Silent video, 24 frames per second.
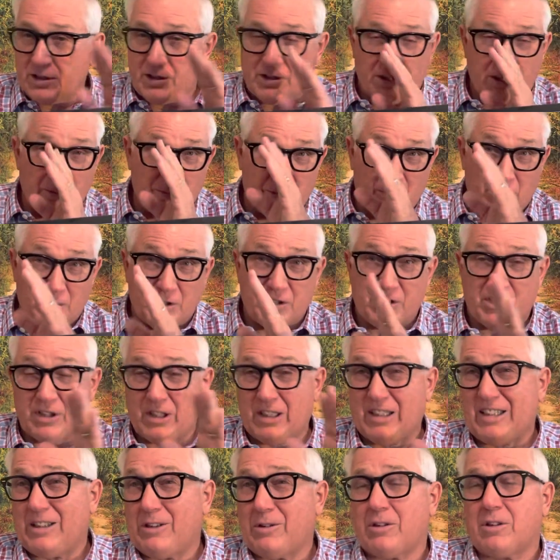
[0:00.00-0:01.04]
simplest
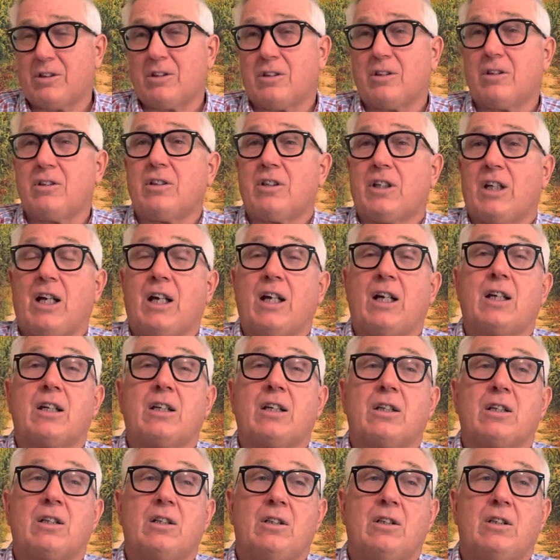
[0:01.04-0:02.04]
thing you can look at,